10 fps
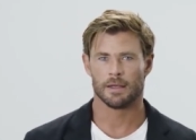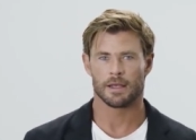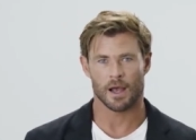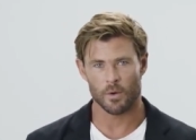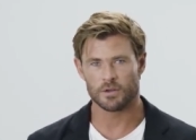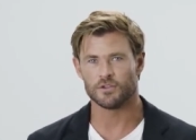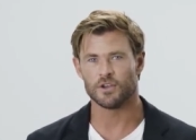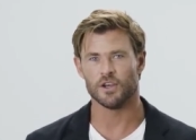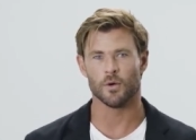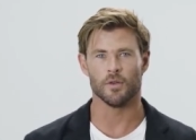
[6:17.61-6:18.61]
Can't wait to
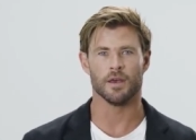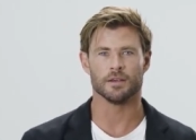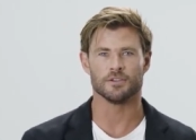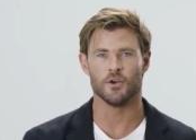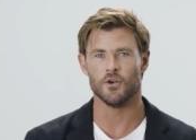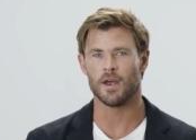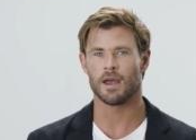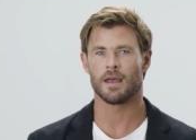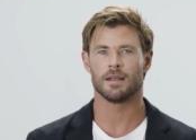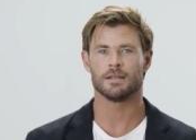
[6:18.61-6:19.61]
see you all there soon.
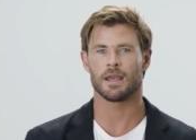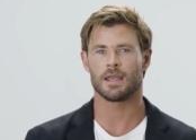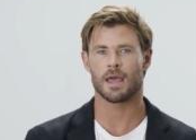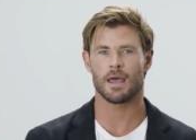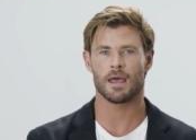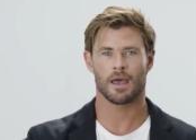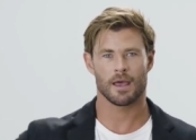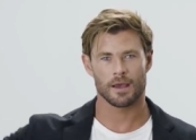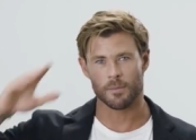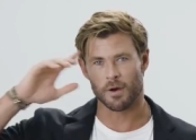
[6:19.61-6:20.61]
Take care.
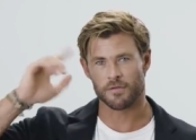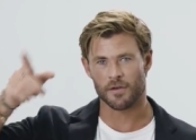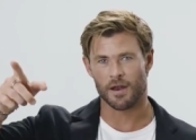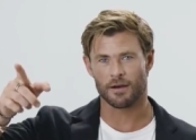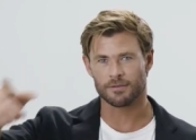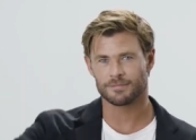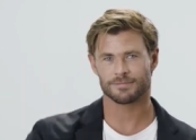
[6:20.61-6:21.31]
Goodbye for now.